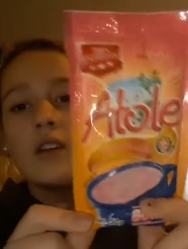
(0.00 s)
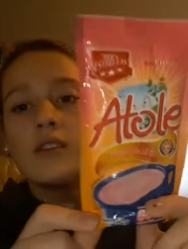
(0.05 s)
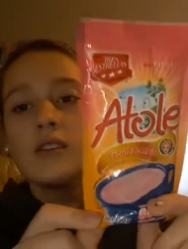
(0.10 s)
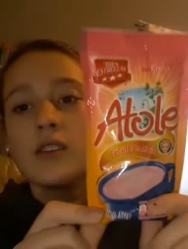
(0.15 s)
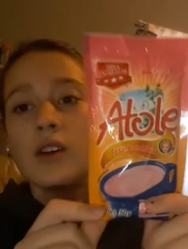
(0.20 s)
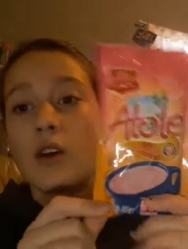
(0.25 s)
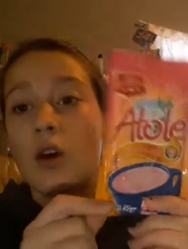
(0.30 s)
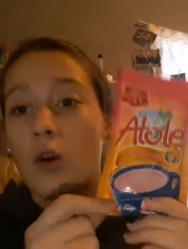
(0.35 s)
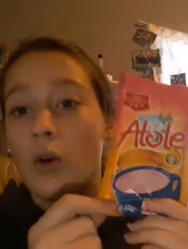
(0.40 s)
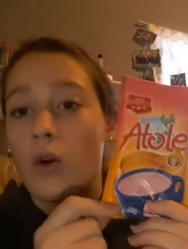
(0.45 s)

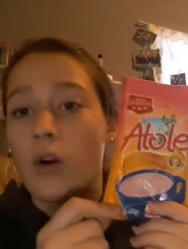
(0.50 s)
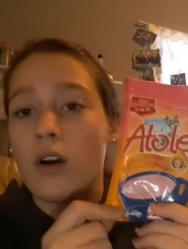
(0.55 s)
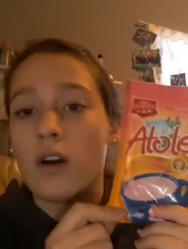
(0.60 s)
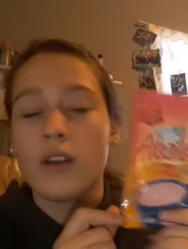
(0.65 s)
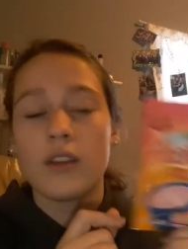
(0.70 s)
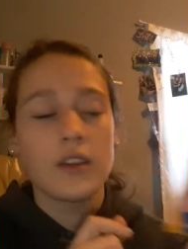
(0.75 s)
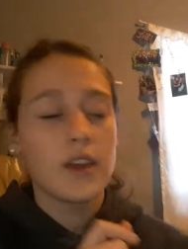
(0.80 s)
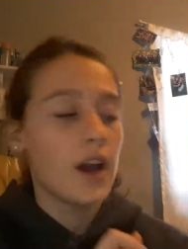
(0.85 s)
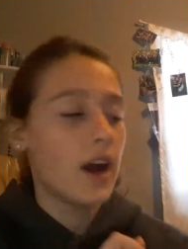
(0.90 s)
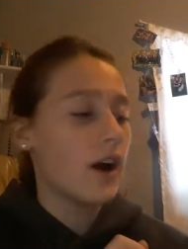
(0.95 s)
So,
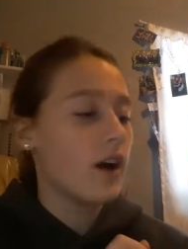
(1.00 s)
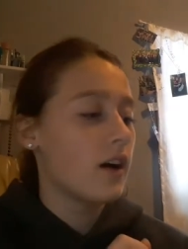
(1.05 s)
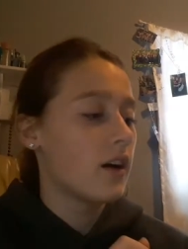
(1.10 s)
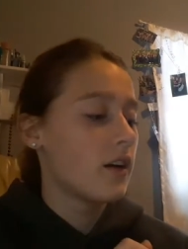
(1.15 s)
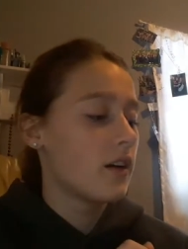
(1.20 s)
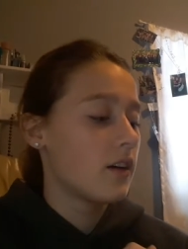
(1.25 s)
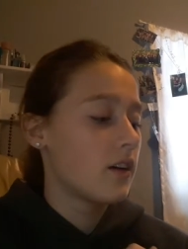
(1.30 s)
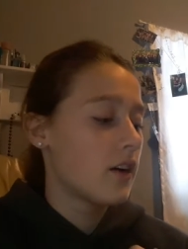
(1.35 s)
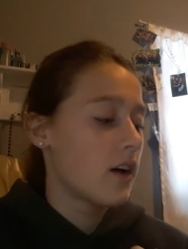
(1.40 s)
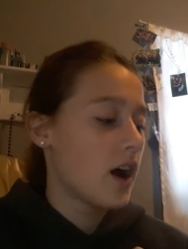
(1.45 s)
yeah,
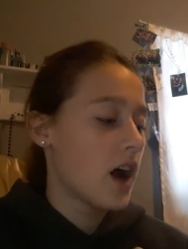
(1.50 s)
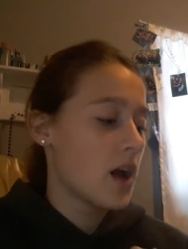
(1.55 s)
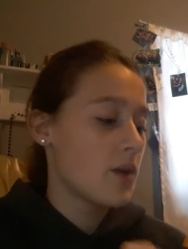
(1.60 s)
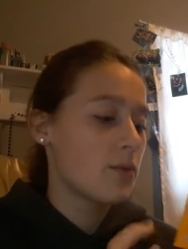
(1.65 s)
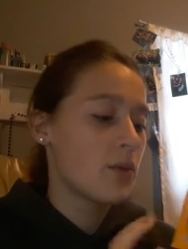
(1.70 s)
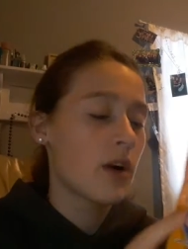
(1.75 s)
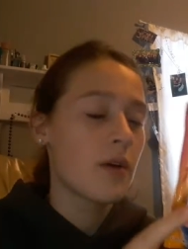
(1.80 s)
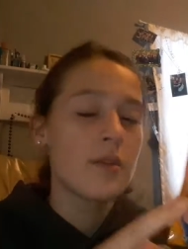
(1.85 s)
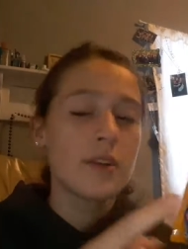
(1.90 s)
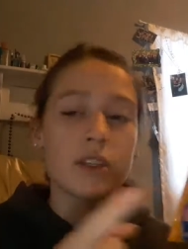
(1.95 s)

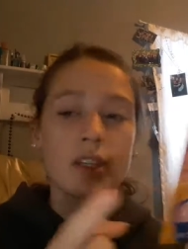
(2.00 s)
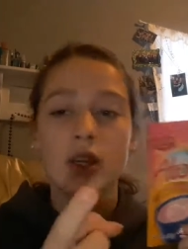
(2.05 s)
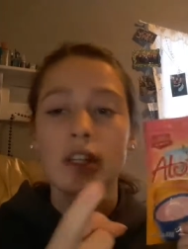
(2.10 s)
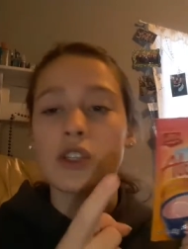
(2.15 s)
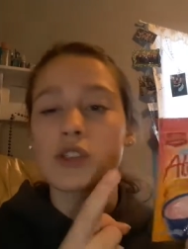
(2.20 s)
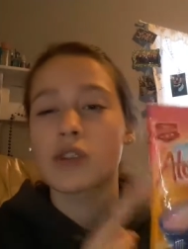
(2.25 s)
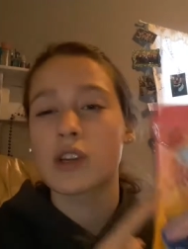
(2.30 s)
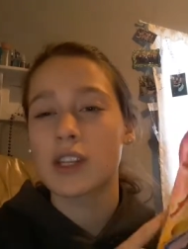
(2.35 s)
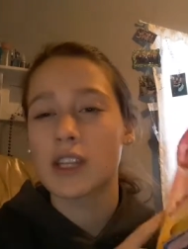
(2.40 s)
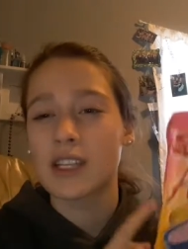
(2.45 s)
I'm probably
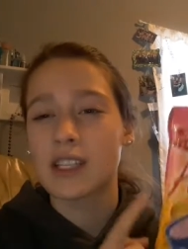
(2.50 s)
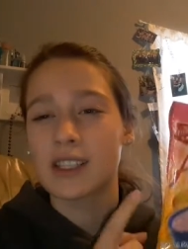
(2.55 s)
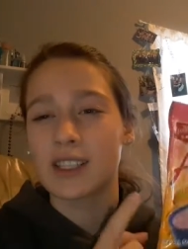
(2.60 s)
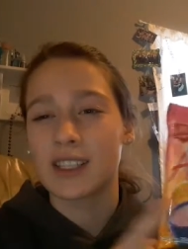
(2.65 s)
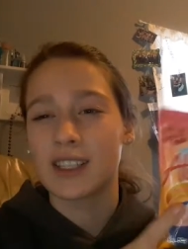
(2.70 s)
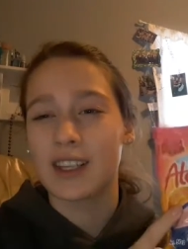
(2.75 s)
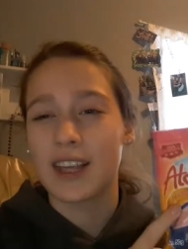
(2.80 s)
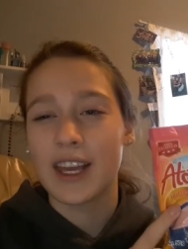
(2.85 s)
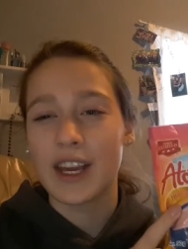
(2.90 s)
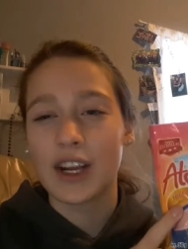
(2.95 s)
gonna drink this
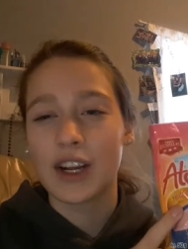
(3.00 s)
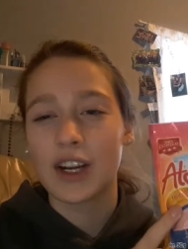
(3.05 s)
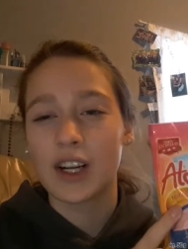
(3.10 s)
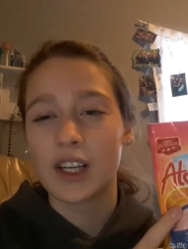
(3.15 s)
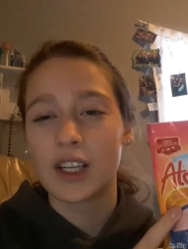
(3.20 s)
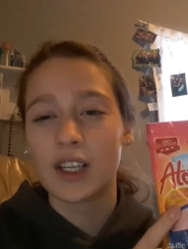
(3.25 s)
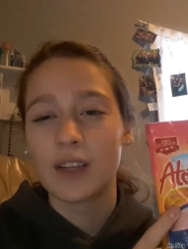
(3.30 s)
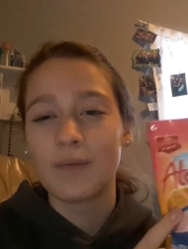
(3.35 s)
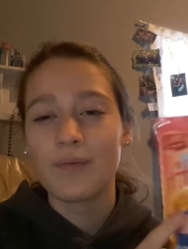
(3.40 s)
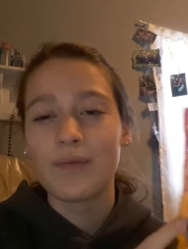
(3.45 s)

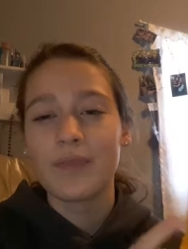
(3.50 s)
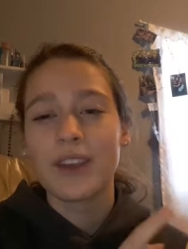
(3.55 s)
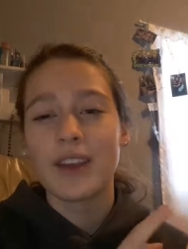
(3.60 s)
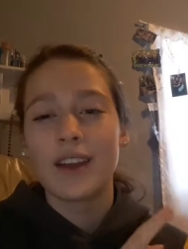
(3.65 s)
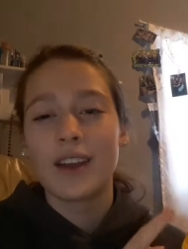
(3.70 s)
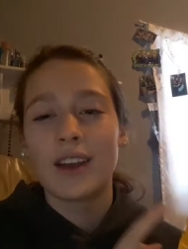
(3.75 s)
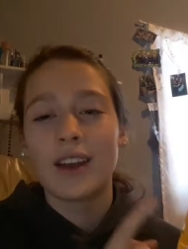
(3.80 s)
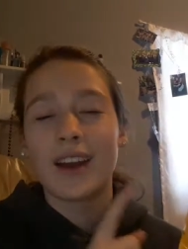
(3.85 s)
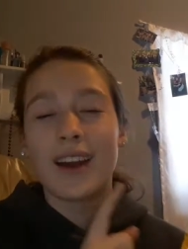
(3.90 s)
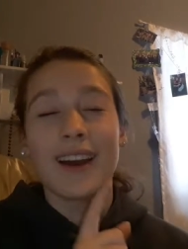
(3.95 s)
later.
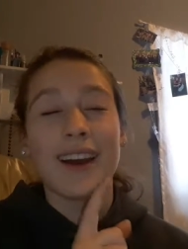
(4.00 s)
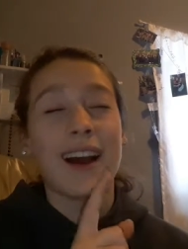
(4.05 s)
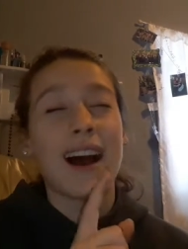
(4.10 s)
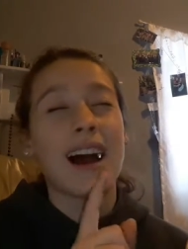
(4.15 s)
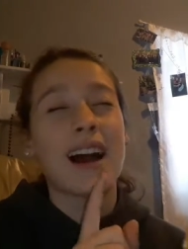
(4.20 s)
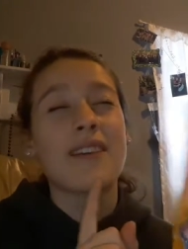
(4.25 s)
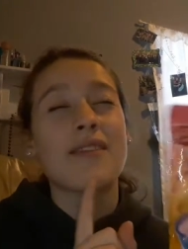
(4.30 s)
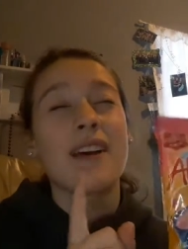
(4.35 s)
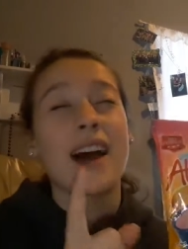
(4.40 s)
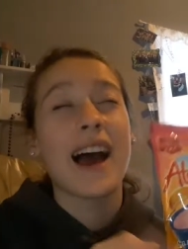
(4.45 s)

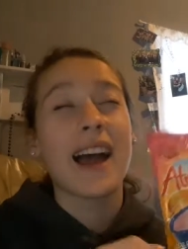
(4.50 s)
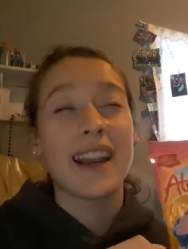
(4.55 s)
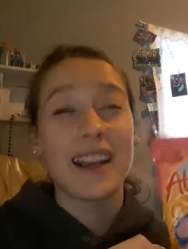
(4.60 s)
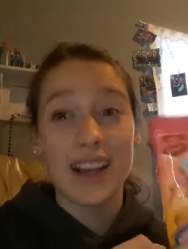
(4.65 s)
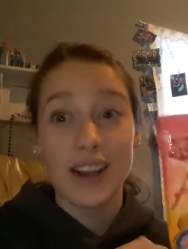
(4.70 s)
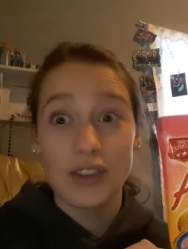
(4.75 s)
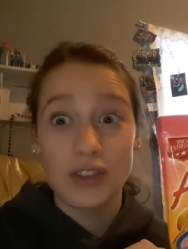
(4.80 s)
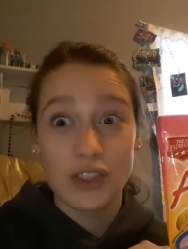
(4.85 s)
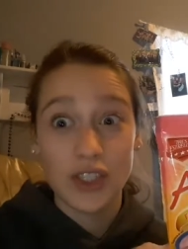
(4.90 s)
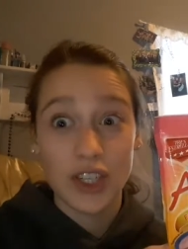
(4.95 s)
I've had
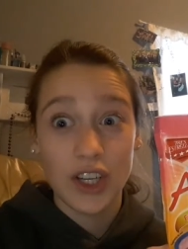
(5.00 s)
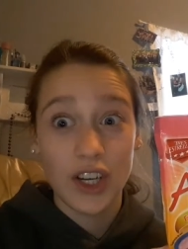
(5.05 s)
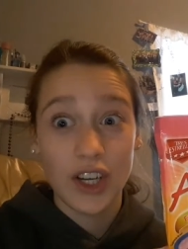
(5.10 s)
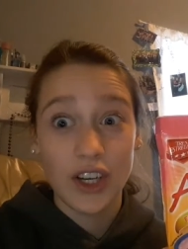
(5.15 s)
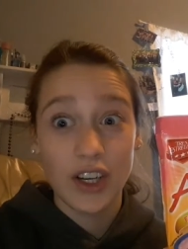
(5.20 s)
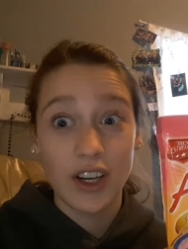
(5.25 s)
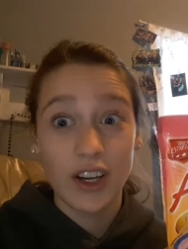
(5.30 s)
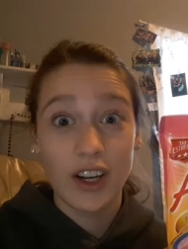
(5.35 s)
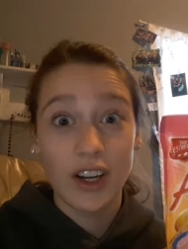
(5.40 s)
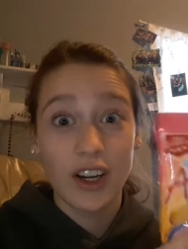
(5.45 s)
enough
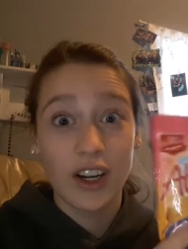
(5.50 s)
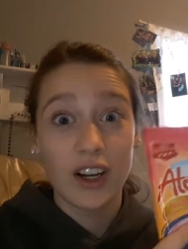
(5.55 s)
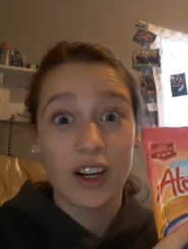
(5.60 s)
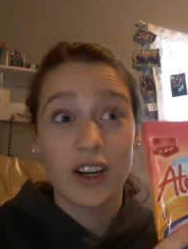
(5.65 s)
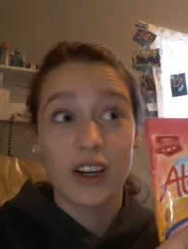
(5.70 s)
sugar.